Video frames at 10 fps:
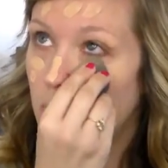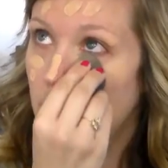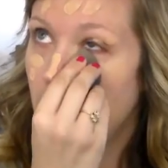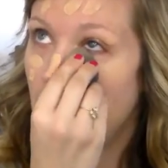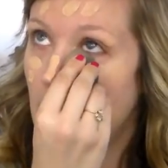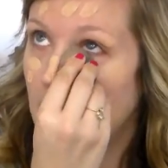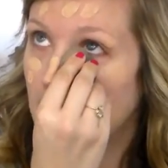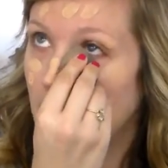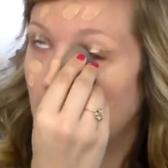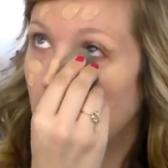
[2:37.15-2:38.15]

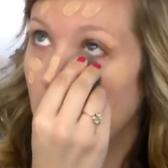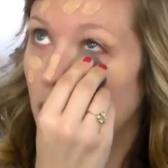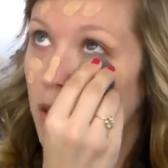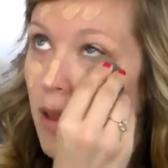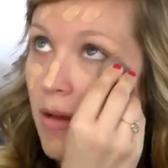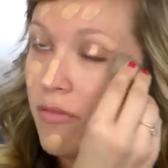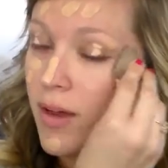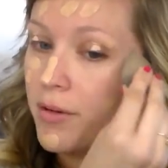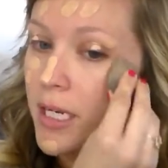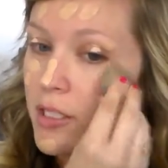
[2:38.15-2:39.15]
patting that
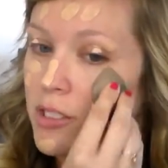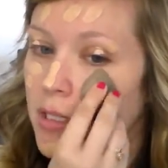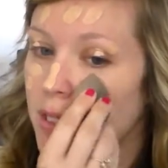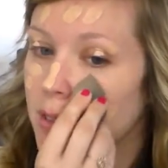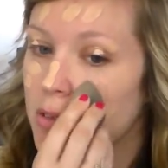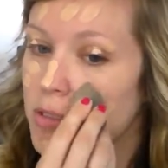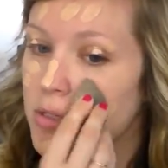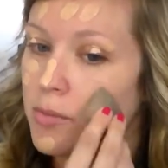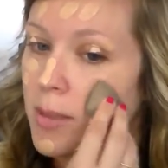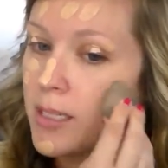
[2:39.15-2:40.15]
foundation
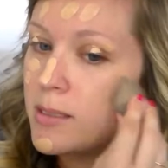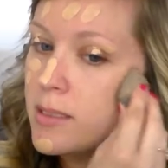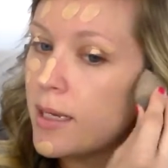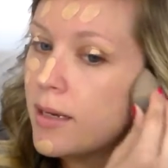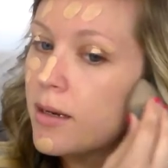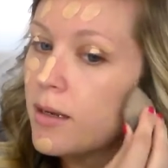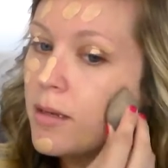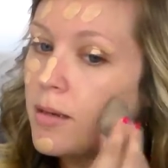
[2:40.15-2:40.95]
into my skin.